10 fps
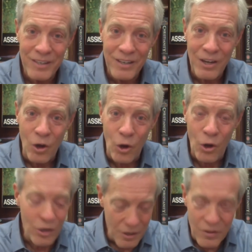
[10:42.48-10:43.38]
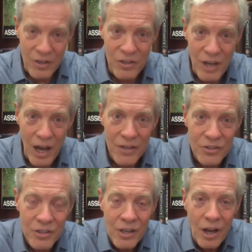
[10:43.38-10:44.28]
on the dust
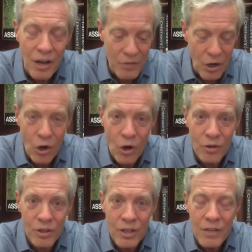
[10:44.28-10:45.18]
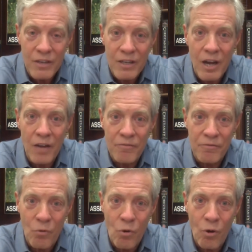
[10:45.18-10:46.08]
of the earth that God
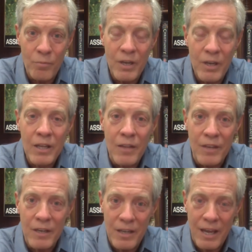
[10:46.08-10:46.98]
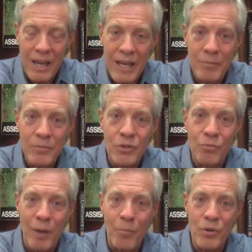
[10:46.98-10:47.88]
formed, that came to
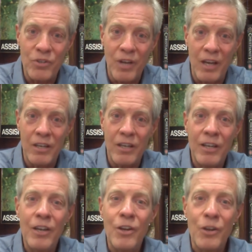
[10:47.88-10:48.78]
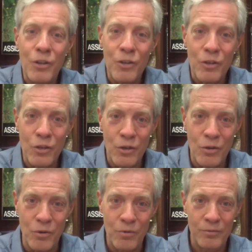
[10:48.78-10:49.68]
represent you.
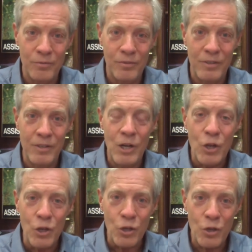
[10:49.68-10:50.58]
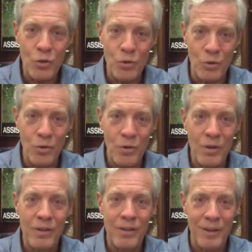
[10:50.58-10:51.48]
You
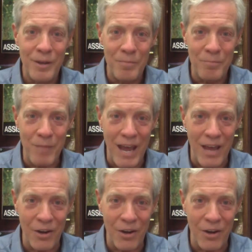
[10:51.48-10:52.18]
matter.